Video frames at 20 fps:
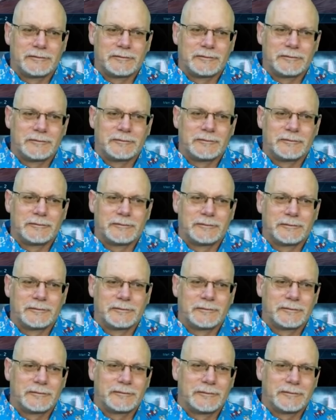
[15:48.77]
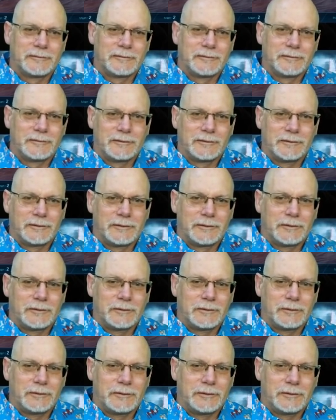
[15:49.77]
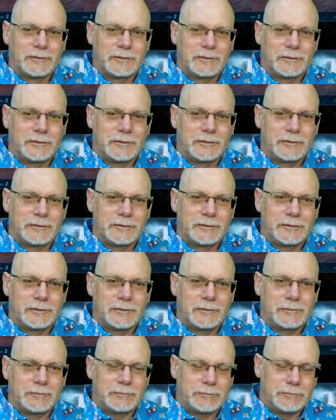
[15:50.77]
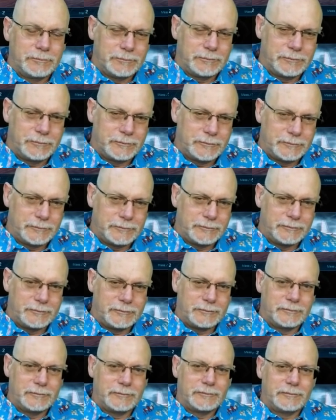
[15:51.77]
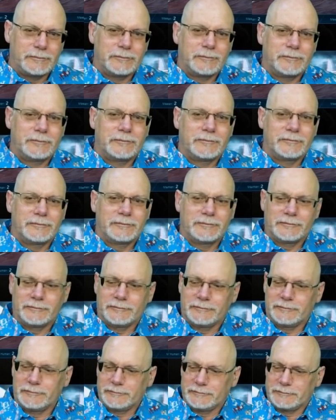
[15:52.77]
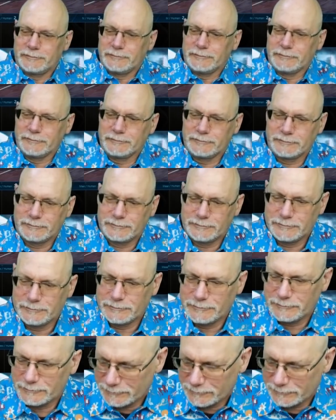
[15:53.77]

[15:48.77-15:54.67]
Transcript: (not speaking)